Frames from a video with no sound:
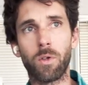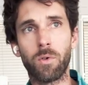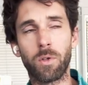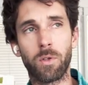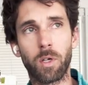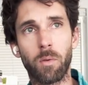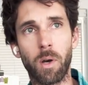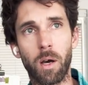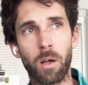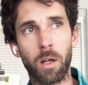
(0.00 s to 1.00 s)
you can think
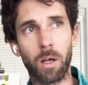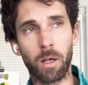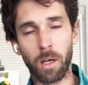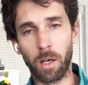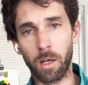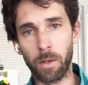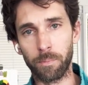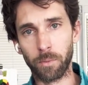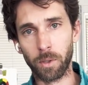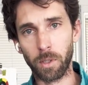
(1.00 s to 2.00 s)
about
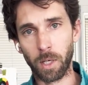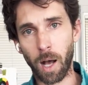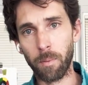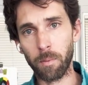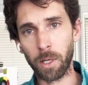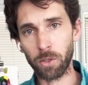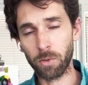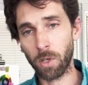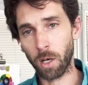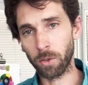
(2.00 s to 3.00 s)
a complement as
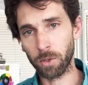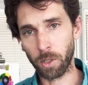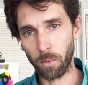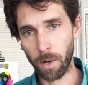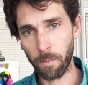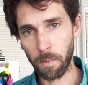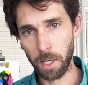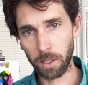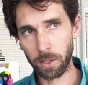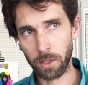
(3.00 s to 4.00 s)
two colors that, when
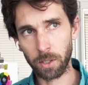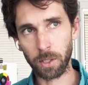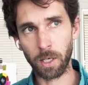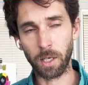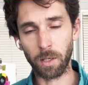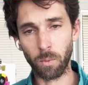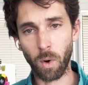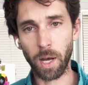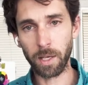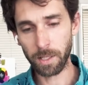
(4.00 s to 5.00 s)
mixed and
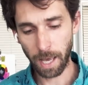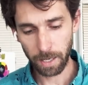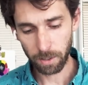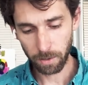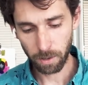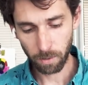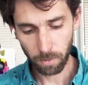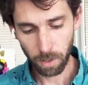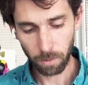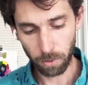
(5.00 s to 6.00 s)
white is added to
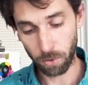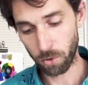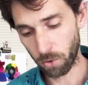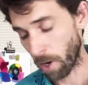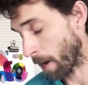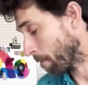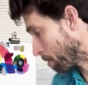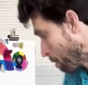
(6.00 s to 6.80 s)
them, produce gray.